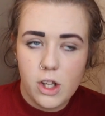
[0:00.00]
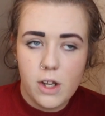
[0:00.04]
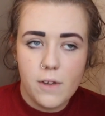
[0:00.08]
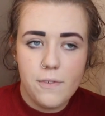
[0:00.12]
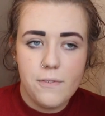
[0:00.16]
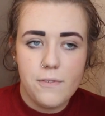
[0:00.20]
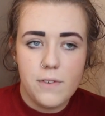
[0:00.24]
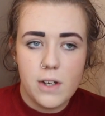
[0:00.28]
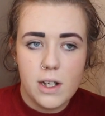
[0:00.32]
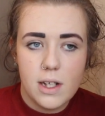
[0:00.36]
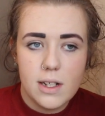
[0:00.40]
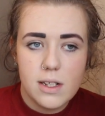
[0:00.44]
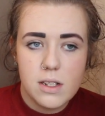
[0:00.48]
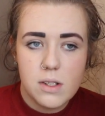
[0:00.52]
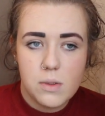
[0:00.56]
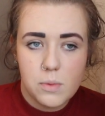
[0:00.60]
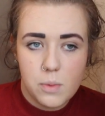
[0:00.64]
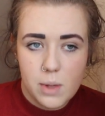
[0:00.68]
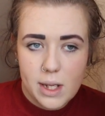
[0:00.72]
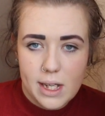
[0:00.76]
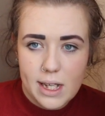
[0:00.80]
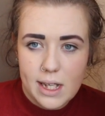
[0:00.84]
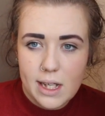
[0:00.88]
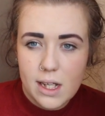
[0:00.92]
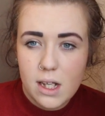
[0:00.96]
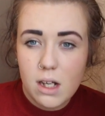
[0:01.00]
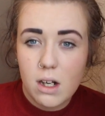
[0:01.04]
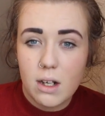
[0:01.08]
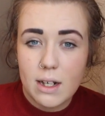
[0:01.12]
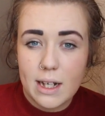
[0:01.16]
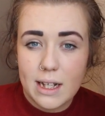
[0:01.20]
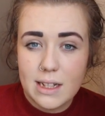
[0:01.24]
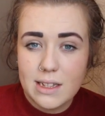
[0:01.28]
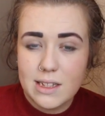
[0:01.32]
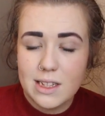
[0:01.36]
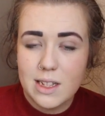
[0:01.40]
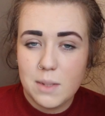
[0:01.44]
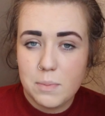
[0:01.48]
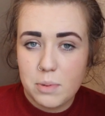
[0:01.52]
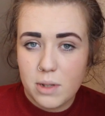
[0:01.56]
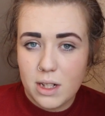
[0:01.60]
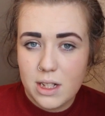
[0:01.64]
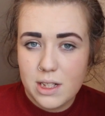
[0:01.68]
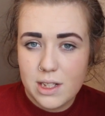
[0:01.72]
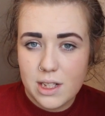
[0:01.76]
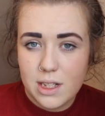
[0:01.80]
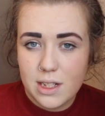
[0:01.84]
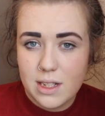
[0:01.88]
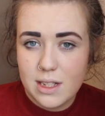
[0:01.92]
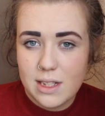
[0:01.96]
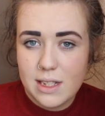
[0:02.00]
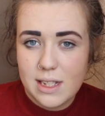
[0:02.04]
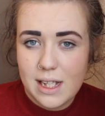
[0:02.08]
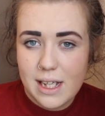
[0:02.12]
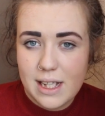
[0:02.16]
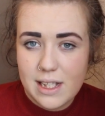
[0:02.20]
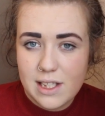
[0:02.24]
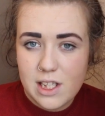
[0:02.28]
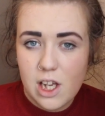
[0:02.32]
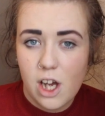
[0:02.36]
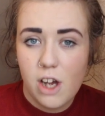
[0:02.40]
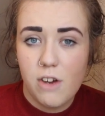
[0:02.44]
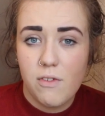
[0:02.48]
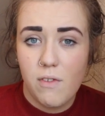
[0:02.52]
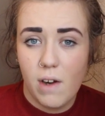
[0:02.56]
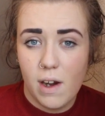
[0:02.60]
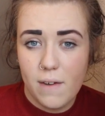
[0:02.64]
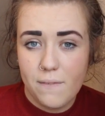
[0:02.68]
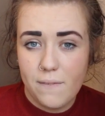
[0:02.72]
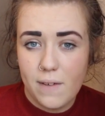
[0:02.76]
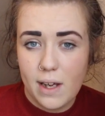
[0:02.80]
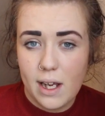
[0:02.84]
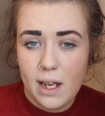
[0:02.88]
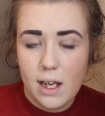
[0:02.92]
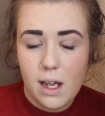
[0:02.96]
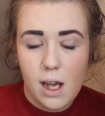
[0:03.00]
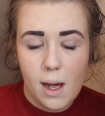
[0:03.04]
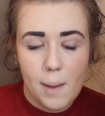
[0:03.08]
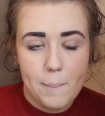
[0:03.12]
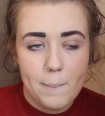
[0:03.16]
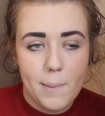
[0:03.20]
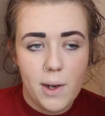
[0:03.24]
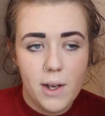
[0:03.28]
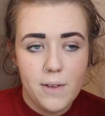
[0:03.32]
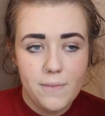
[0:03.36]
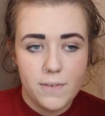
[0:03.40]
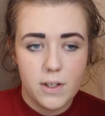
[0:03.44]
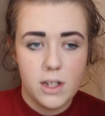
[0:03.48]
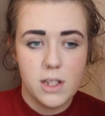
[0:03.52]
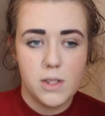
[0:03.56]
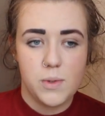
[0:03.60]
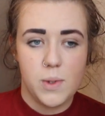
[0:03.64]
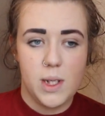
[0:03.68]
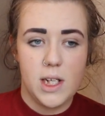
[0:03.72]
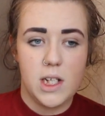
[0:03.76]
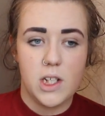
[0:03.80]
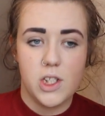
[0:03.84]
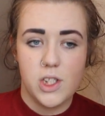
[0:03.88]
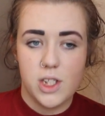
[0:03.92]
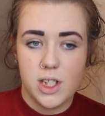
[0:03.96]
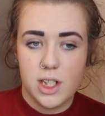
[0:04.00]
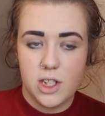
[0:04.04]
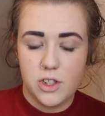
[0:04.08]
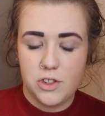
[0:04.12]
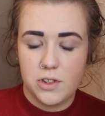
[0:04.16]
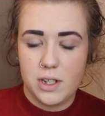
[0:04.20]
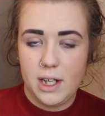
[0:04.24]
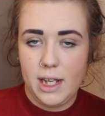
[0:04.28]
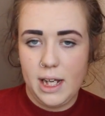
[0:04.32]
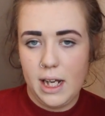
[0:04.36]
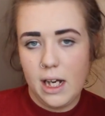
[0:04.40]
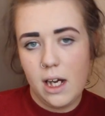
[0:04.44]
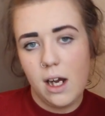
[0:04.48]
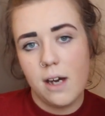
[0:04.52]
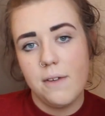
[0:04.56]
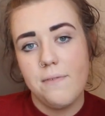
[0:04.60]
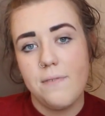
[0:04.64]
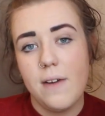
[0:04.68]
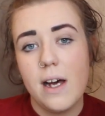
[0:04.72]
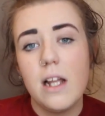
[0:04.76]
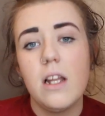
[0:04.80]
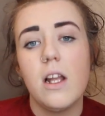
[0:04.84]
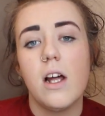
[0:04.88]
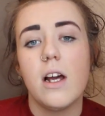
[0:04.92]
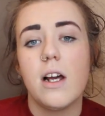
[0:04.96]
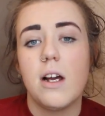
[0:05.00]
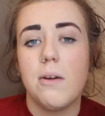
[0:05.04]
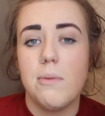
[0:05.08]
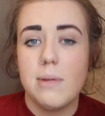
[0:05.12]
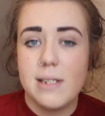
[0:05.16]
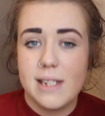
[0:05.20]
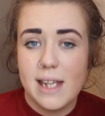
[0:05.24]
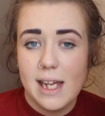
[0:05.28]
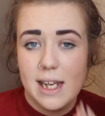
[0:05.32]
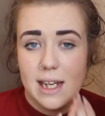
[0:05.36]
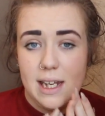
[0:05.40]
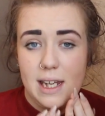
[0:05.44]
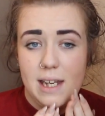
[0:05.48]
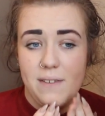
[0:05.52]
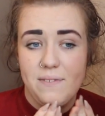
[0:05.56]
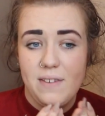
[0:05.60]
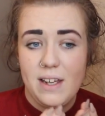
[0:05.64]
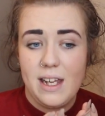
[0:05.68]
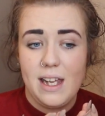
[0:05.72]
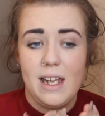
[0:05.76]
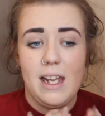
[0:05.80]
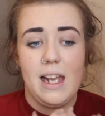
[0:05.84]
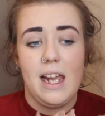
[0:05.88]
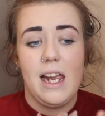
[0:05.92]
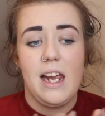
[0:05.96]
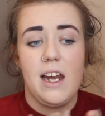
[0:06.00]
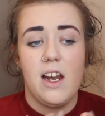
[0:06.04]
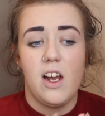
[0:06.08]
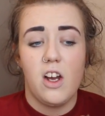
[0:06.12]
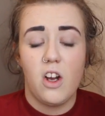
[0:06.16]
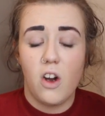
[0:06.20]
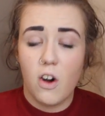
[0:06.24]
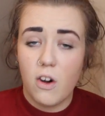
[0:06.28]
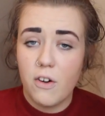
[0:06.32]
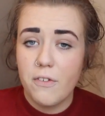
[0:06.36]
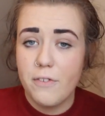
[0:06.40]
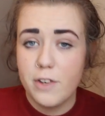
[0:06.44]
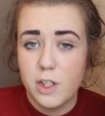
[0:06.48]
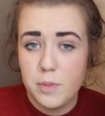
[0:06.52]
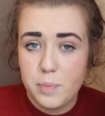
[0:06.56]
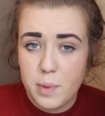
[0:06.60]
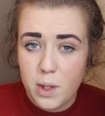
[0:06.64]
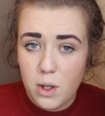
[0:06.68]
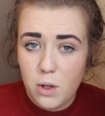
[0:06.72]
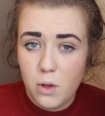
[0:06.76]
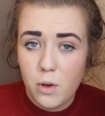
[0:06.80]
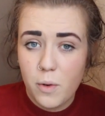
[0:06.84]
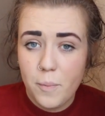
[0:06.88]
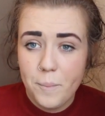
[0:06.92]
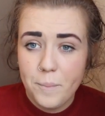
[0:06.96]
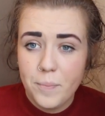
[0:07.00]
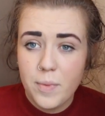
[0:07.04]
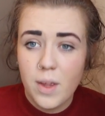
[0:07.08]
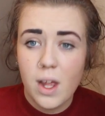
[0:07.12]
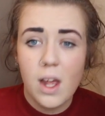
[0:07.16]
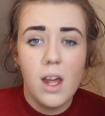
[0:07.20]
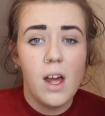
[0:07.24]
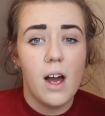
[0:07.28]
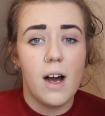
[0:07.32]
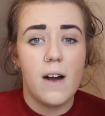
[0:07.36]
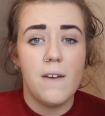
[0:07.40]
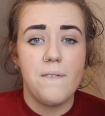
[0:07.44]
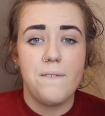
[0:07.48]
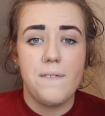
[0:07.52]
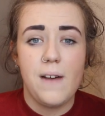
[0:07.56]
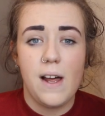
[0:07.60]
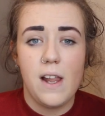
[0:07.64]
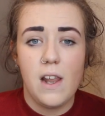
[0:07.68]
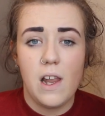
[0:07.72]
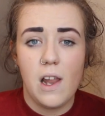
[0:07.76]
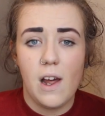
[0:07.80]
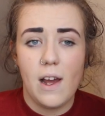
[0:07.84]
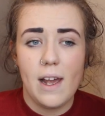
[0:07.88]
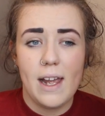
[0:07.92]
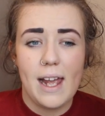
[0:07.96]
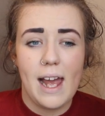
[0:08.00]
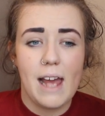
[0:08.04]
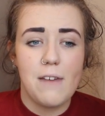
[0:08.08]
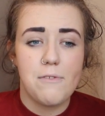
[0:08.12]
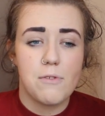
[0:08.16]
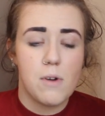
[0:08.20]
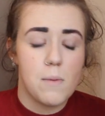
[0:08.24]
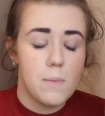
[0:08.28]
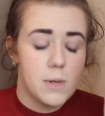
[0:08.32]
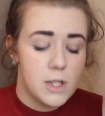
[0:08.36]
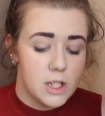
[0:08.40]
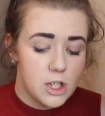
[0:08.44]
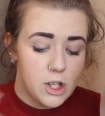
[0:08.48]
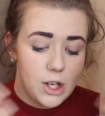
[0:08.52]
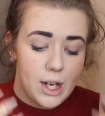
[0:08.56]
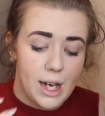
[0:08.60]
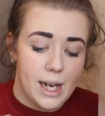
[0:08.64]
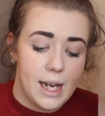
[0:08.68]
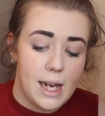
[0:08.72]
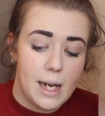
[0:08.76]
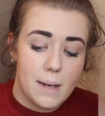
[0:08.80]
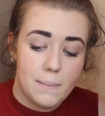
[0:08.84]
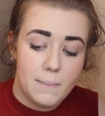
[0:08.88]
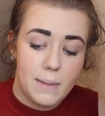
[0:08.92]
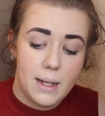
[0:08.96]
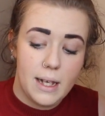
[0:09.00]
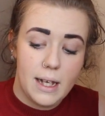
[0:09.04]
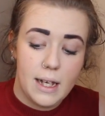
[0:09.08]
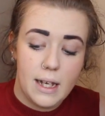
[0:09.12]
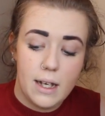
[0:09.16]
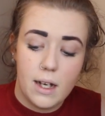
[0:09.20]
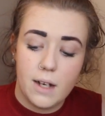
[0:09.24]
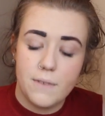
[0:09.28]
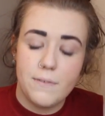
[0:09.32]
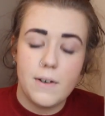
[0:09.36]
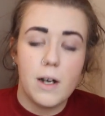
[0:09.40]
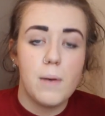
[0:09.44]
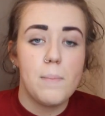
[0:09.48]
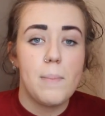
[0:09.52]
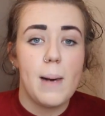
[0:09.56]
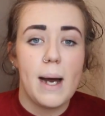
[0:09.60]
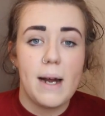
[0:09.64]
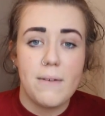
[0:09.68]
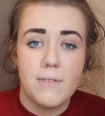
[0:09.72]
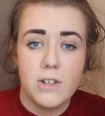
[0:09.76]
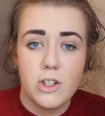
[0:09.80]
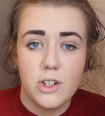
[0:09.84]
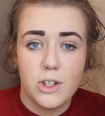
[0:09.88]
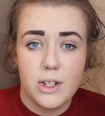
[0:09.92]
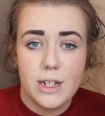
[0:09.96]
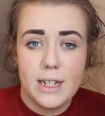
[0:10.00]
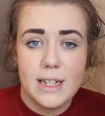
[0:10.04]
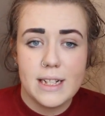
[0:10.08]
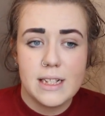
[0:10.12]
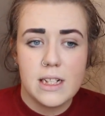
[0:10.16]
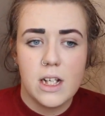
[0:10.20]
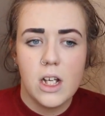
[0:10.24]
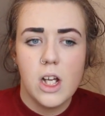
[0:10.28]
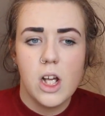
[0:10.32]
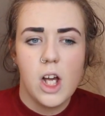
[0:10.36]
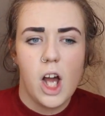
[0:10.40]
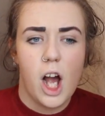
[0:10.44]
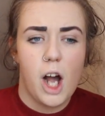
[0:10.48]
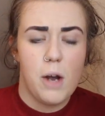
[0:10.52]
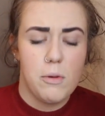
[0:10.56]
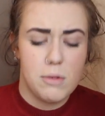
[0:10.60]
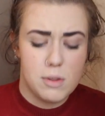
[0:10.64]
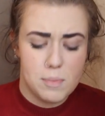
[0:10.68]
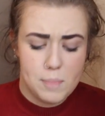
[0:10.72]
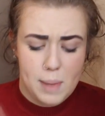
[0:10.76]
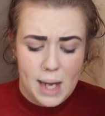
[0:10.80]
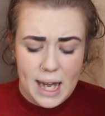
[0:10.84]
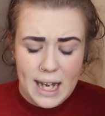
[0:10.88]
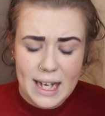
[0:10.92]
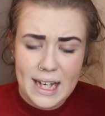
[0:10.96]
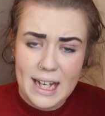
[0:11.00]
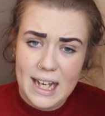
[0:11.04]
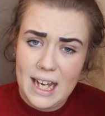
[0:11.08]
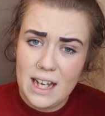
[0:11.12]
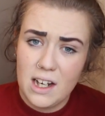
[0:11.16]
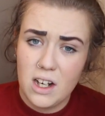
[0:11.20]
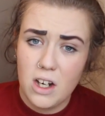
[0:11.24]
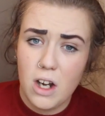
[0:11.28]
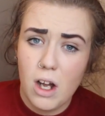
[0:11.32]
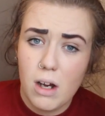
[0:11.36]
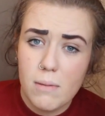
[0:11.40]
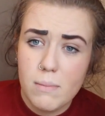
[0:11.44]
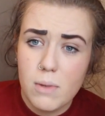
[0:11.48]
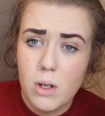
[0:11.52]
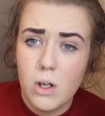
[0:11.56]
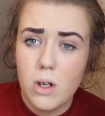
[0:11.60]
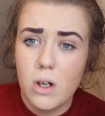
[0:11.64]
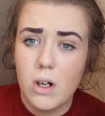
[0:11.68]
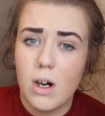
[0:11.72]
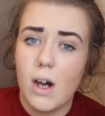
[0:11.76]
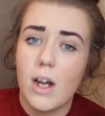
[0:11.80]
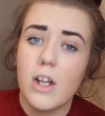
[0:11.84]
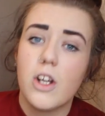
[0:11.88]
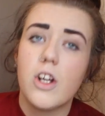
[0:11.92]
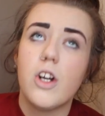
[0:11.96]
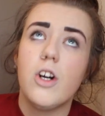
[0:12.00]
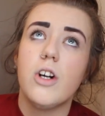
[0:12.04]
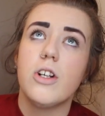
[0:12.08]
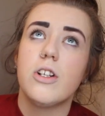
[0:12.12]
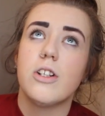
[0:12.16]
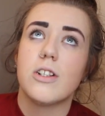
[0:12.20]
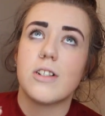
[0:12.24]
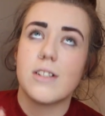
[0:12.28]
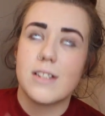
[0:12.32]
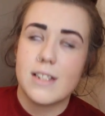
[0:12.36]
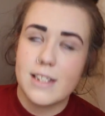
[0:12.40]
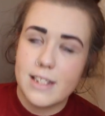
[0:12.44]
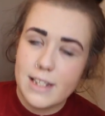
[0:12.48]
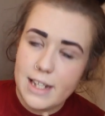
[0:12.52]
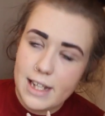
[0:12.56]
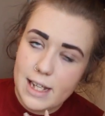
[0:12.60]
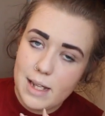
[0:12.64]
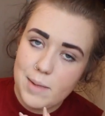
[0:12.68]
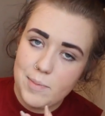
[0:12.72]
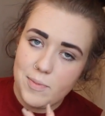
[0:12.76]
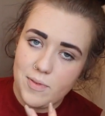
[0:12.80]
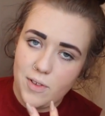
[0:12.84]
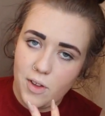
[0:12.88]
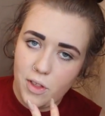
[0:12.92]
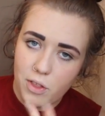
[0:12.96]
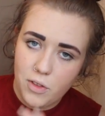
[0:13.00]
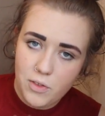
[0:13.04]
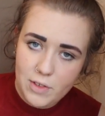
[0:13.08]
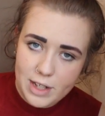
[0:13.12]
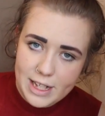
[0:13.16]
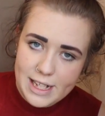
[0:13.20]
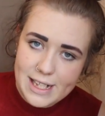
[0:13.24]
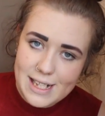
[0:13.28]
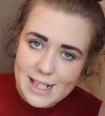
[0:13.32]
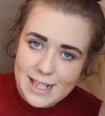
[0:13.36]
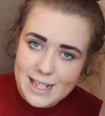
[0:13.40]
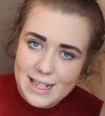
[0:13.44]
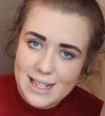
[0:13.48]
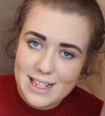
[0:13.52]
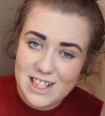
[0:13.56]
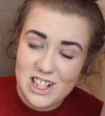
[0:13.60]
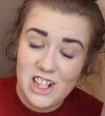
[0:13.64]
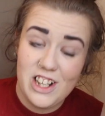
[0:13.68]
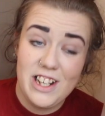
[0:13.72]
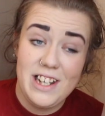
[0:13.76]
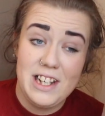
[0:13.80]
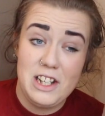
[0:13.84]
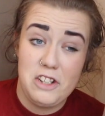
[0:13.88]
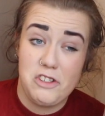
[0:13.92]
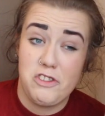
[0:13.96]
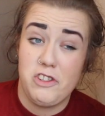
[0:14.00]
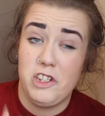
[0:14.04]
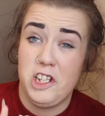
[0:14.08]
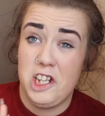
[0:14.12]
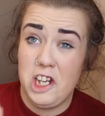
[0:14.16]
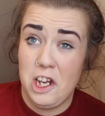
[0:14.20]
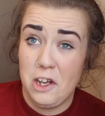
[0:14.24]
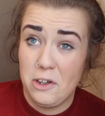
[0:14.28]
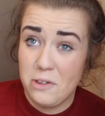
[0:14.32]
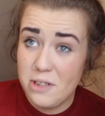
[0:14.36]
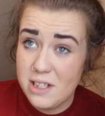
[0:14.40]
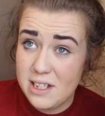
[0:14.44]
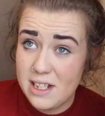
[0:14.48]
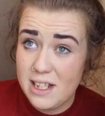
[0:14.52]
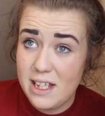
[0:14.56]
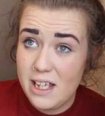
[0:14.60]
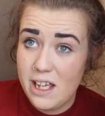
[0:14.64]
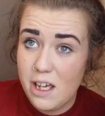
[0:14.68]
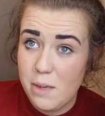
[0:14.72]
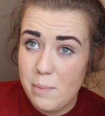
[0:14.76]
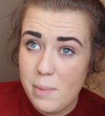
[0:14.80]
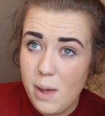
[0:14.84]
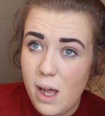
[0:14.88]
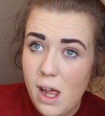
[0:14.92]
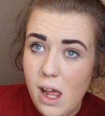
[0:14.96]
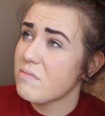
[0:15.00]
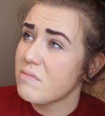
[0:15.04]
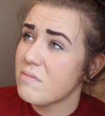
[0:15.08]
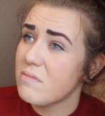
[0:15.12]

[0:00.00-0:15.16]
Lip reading: The first week on antidepressants is horrific, and my first week on Sertraline, I felt like I was living in a goldfish bowl. I felt like everyone was looking at me. I felt paranoid. I was panicking a lot more. I could not sleep for 3 days, like literally no sleep.